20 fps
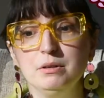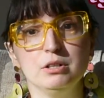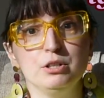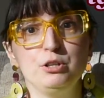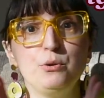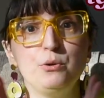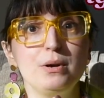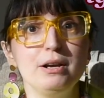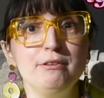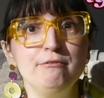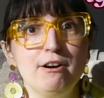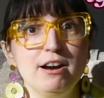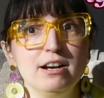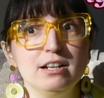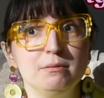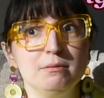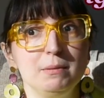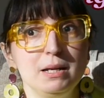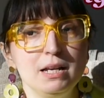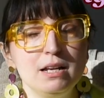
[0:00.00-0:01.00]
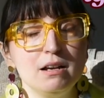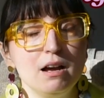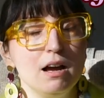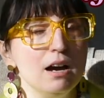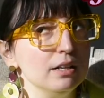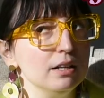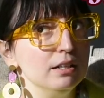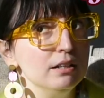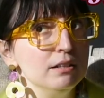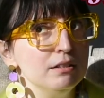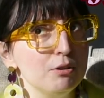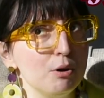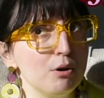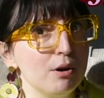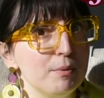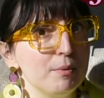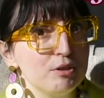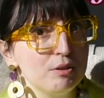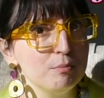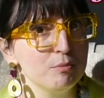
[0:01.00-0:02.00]
You can find me, I didn't
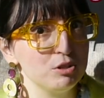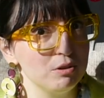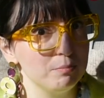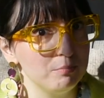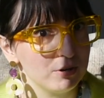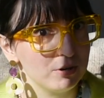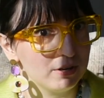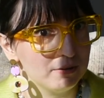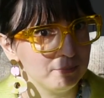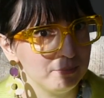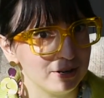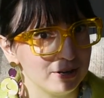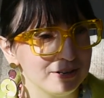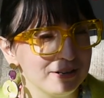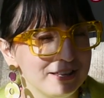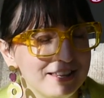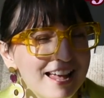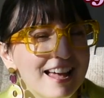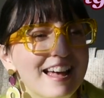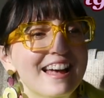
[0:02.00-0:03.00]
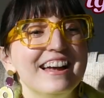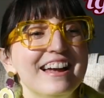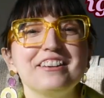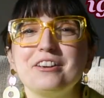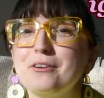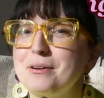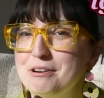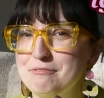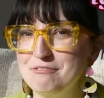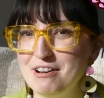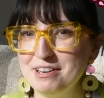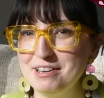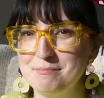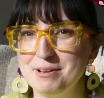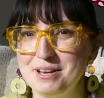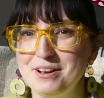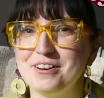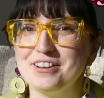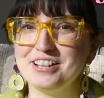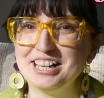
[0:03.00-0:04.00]
talk about the most important part. You can find
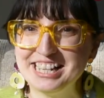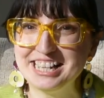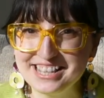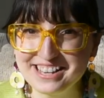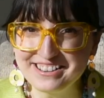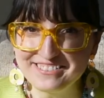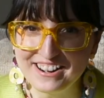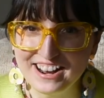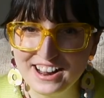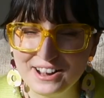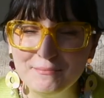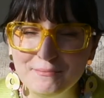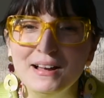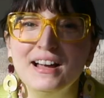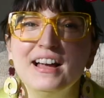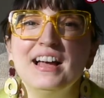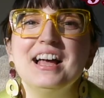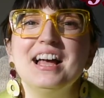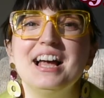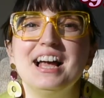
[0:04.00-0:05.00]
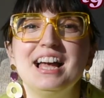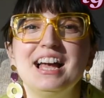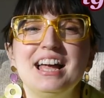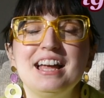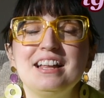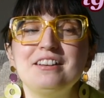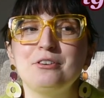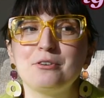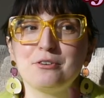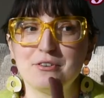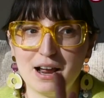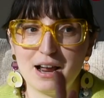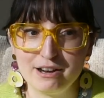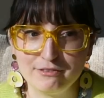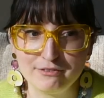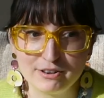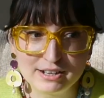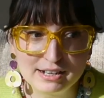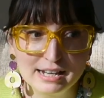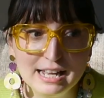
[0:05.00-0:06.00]
me on Instagram and on
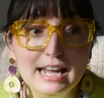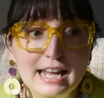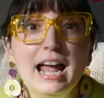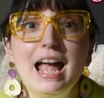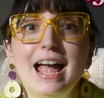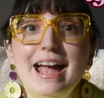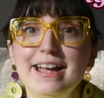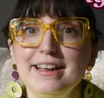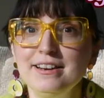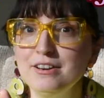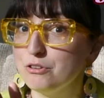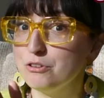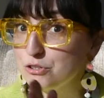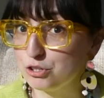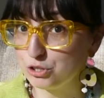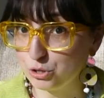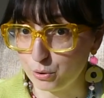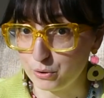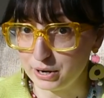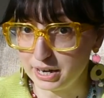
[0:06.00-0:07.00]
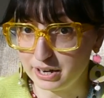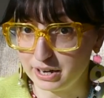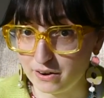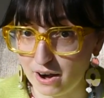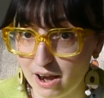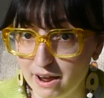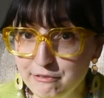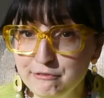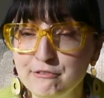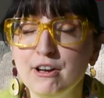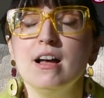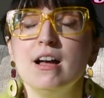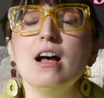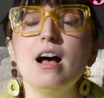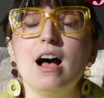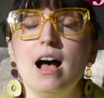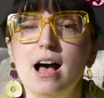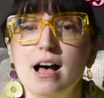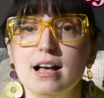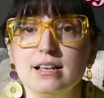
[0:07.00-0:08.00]
Rivalry and on Storygraph
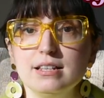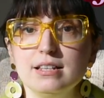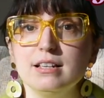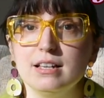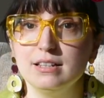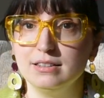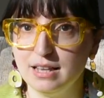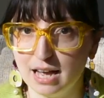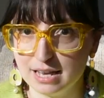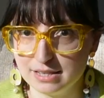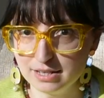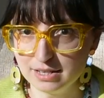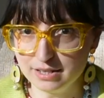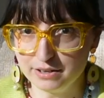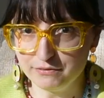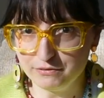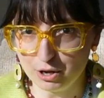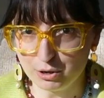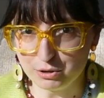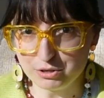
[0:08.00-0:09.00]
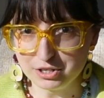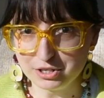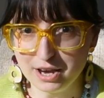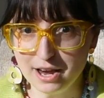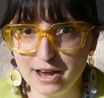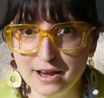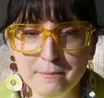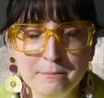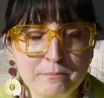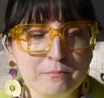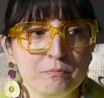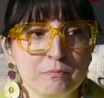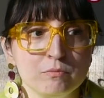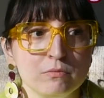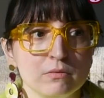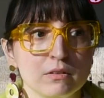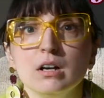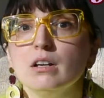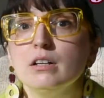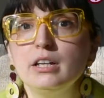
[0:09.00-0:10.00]
as Evdoxia,
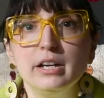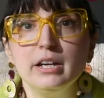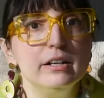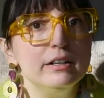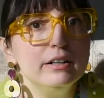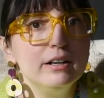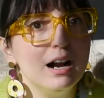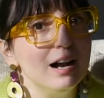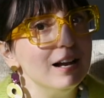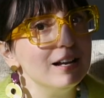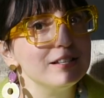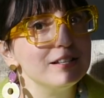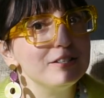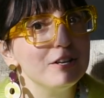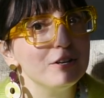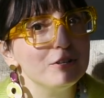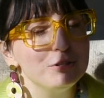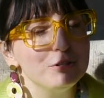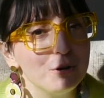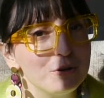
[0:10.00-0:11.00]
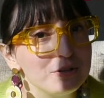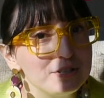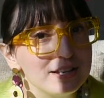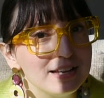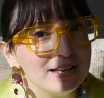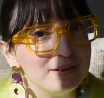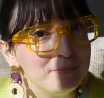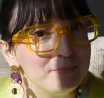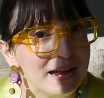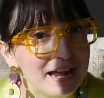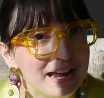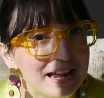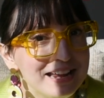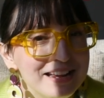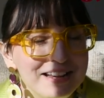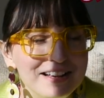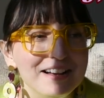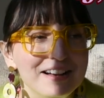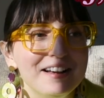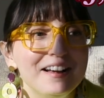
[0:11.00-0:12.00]
here as Doxy Can
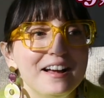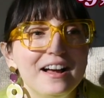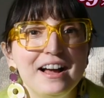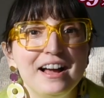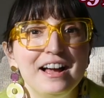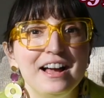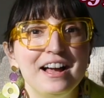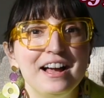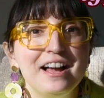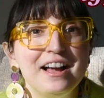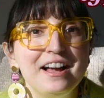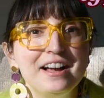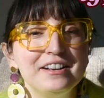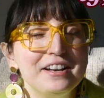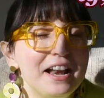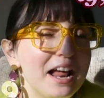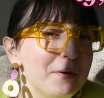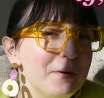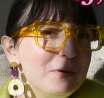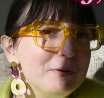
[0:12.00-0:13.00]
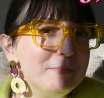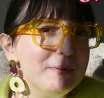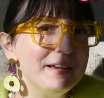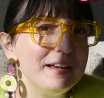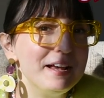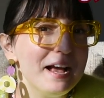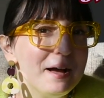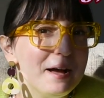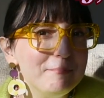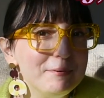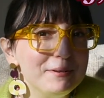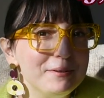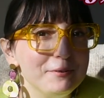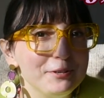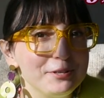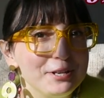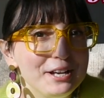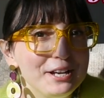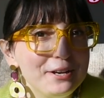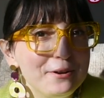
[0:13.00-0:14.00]
Make. I will be happy to
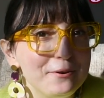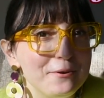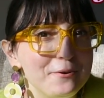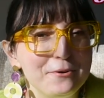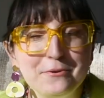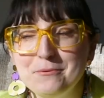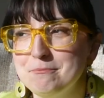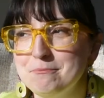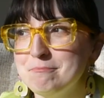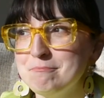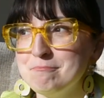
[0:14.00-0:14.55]
see you